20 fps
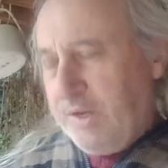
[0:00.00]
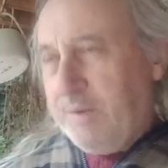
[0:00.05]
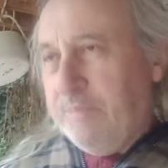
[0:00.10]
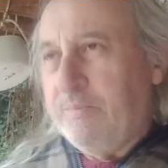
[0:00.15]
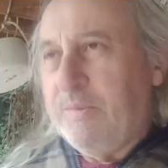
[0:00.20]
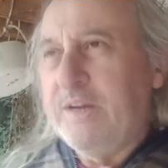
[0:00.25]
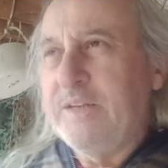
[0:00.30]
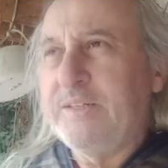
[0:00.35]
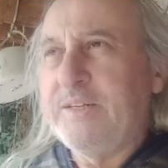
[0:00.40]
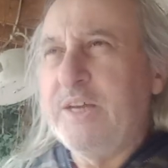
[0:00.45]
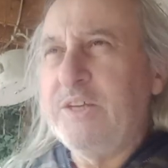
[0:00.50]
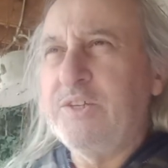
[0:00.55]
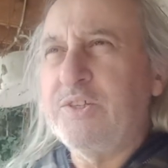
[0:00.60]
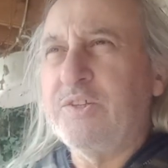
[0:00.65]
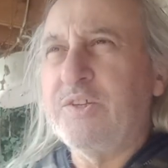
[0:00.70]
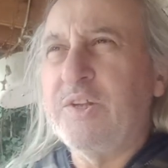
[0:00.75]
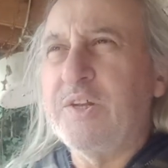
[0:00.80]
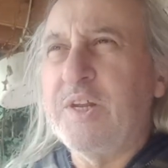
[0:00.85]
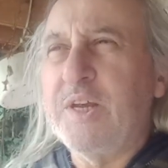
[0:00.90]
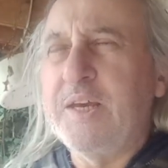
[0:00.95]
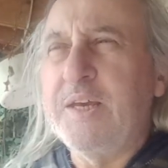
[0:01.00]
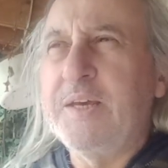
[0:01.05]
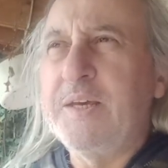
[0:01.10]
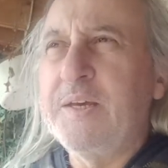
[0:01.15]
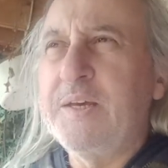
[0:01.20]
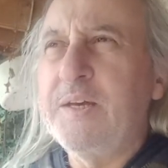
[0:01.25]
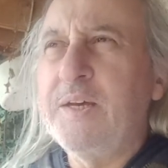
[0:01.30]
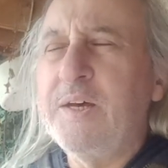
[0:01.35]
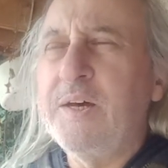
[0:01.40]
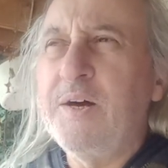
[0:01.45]
my destiny?
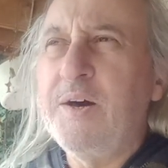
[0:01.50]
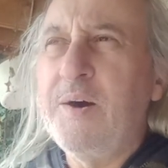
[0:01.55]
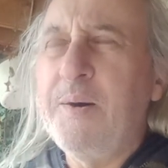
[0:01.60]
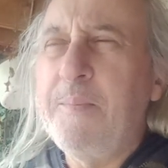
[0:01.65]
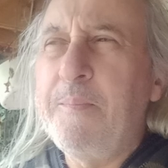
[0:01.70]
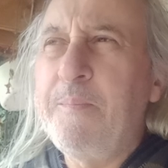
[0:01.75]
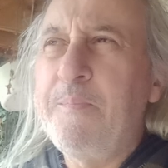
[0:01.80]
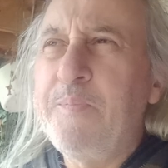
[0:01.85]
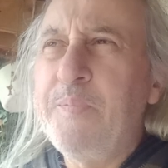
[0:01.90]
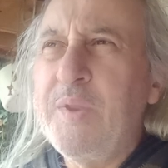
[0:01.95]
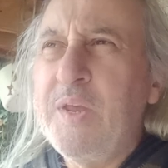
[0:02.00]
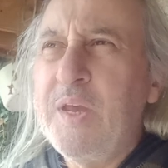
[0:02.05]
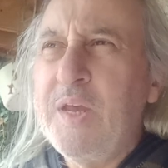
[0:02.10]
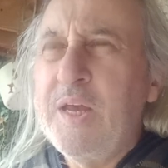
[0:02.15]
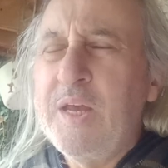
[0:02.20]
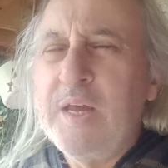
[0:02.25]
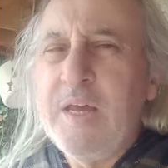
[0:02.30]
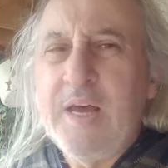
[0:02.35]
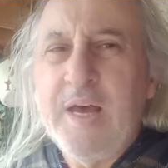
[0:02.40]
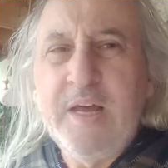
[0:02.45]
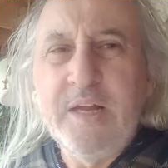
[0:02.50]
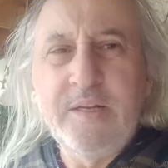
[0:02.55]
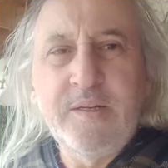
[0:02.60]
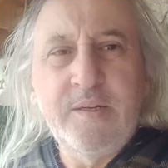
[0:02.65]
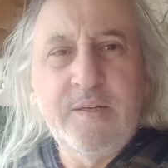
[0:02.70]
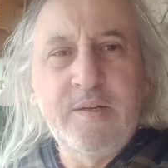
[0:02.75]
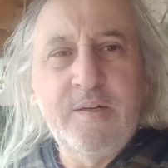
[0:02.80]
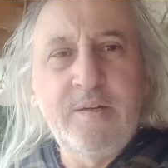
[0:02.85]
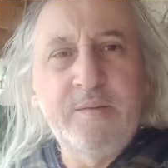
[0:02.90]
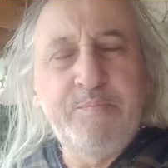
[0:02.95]
And
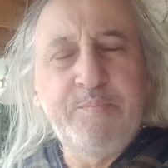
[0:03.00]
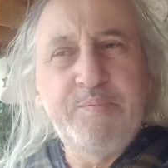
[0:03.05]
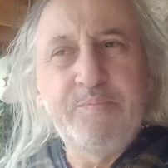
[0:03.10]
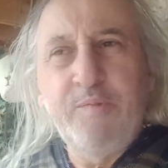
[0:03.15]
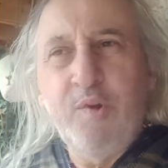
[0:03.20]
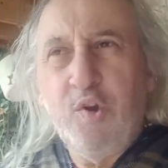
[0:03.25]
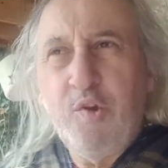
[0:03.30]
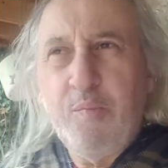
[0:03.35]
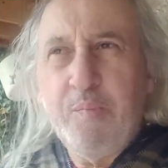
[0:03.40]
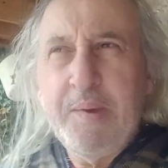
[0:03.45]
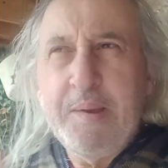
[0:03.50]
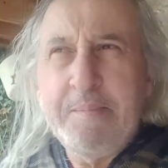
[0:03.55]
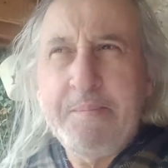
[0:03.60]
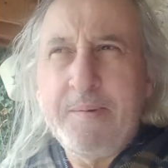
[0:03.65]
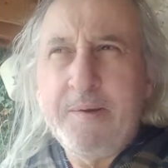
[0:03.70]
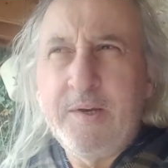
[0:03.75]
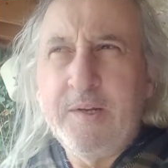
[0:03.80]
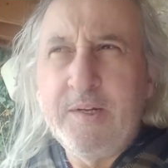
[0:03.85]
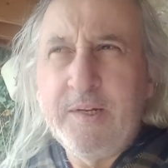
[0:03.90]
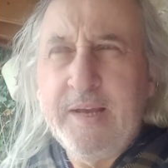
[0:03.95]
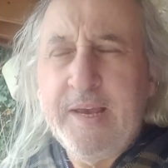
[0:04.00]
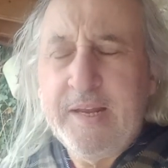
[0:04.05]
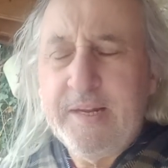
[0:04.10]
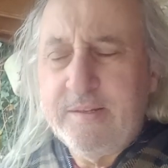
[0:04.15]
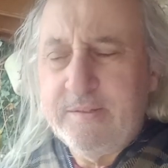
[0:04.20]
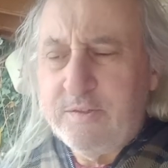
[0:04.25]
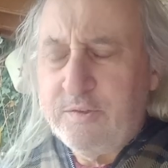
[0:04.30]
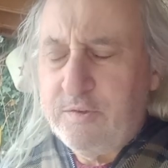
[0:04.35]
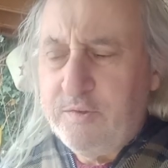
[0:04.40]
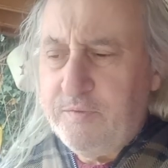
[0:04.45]
a lot of people can get
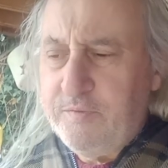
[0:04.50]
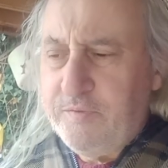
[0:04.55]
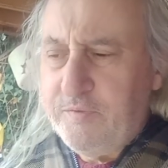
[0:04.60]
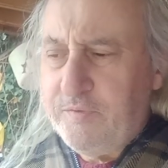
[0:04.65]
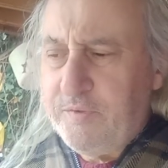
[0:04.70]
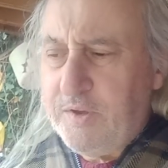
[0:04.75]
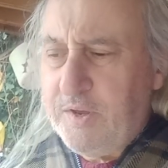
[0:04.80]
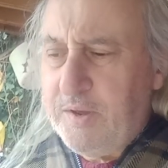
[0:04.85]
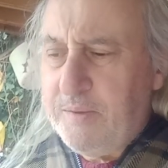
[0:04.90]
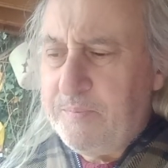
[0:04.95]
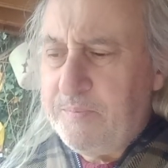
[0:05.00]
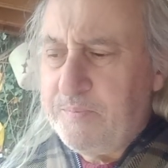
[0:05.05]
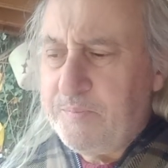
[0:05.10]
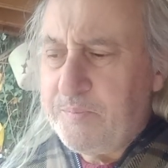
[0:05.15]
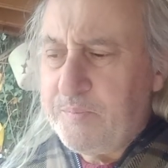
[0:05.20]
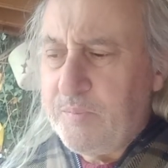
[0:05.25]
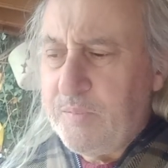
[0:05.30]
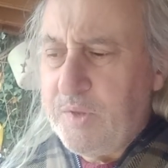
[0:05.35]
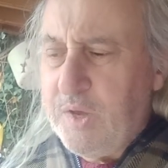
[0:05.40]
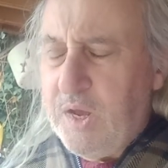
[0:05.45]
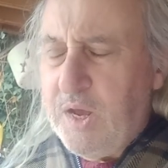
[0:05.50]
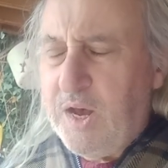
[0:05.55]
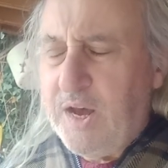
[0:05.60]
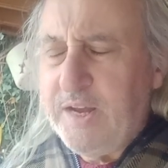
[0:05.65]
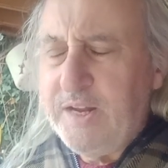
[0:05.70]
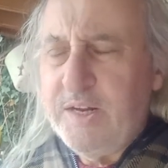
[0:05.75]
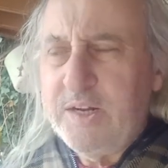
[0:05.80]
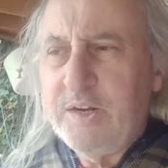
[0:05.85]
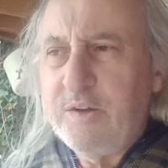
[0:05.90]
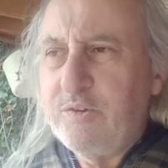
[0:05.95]
sort of, I
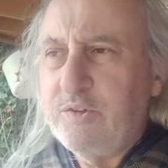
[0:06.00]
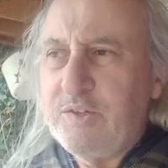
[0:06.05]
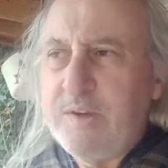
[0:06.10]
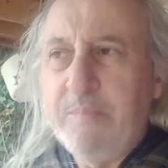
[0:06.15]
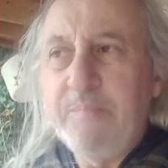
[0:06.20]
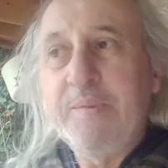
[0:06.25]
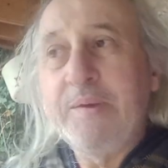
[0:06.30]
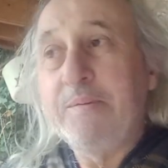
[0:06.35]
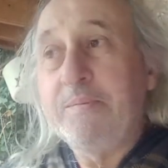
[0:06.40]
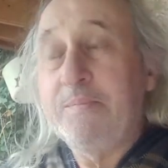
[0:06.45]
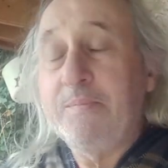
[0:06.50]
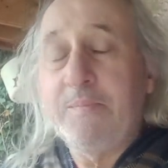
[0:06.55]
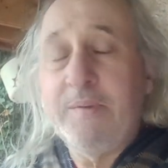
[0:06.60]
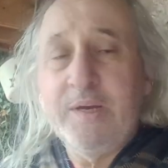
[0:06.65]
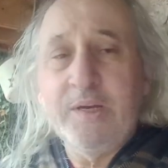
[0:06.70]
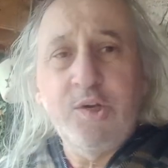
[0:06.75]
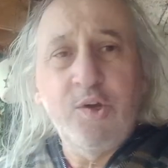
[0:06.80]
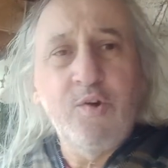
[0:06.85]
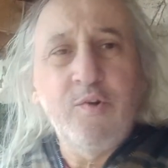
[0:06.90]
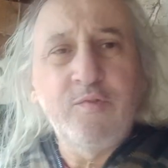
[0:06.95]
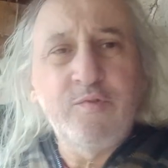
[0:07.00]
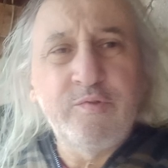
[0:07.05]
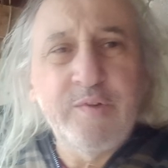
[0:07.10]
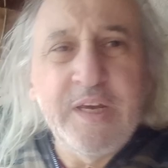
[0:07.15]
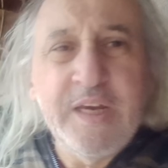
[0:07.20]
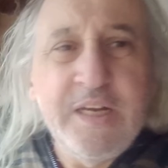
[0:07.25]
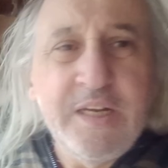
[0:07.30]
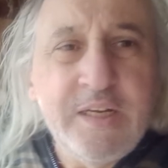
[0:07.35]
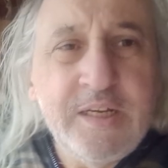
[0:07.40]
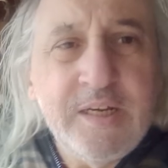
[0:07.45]
don't know, some people might go off to
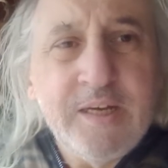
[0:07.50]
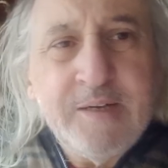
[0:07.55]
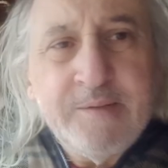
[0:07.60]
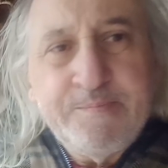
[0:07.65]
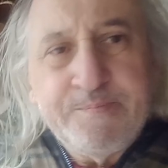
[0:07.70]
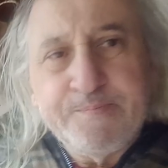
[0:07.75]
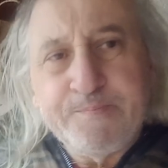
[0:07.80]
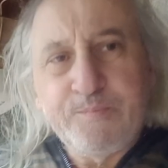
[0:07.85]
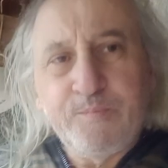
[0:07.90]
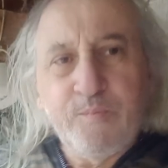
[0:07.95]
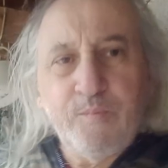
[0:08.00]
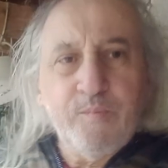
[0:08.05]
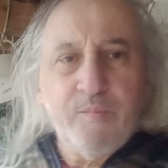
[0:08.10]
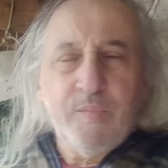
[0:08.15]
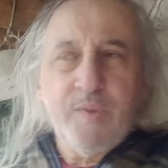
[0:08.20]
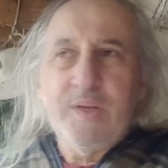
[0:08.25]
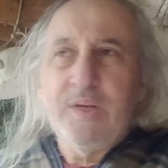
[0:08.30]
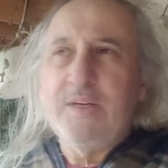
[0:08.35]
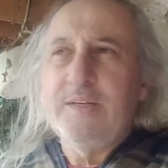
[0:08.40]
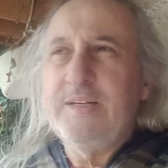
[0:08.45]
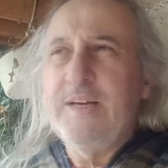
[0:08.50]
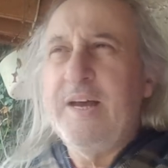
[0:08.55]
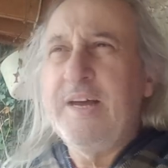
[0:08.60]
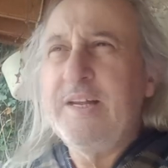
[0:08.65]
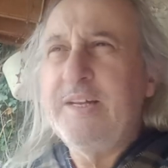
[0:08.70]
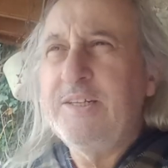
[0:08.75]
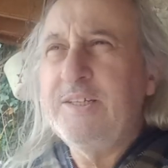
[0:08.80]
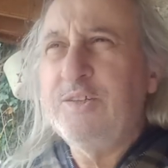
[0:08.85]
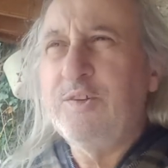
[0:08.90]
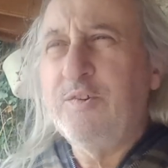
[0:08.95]
India
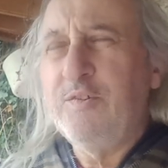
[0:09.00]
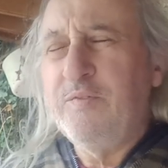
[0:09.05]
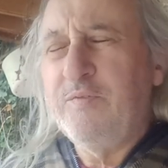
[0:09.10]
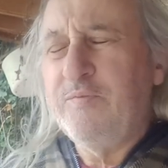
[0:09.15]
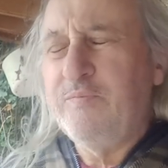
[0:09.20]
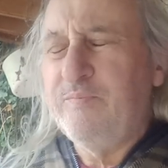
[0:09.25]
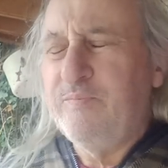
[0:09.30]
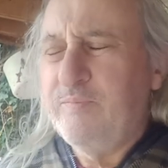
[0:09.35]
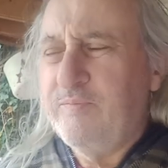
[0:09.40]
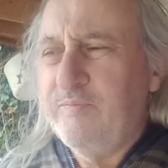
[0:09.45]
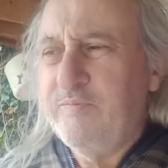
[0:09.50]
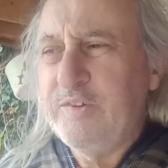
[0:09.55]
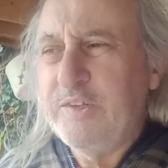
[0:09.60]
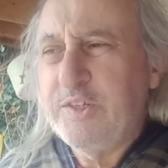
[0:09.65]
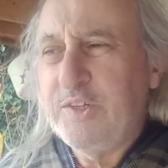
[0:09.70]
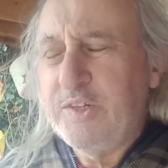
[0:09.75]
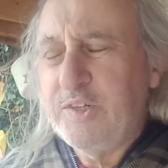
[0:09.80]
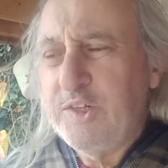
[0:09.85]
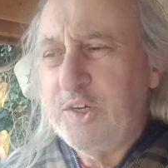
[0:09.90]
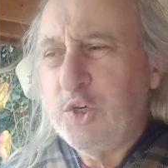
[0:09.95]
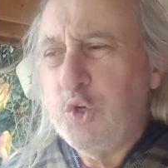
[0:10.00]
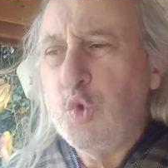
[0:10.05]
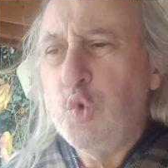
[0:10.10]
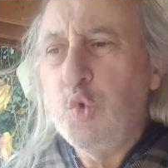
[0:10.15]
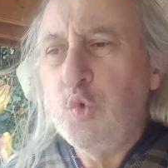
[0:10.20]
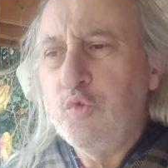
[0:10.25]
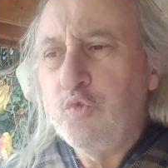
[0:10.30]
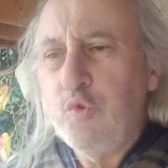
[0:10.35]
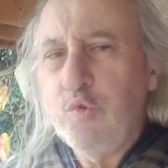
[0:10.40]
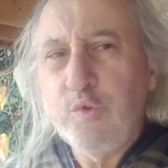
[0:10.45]
and sort of visit a
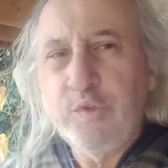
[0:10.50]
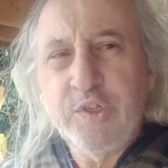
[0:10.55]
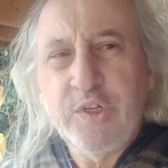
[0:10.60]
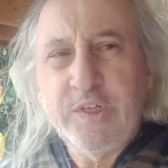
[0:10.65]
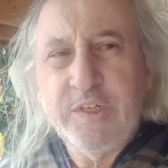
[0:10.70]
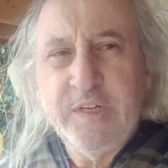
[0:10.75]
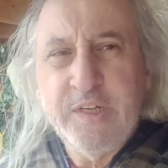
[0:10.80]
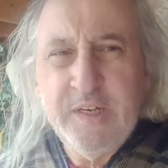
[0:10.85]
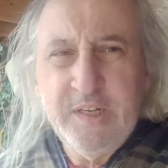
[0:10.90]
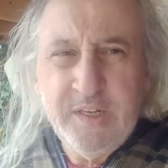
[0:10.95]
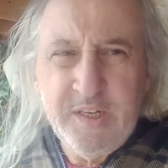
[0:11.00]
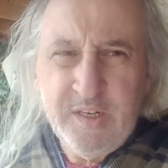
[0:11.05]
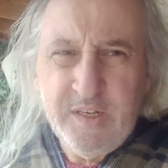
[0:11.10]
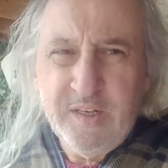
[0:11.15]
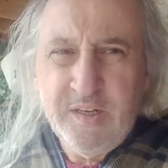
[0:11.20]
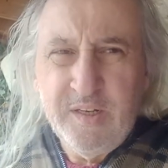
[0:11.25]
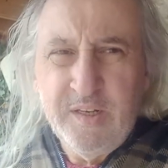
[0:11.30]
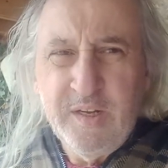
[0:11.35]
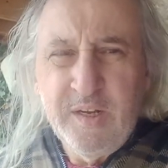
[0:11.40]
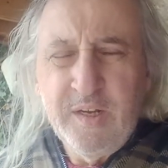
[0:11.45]
guru sitting in a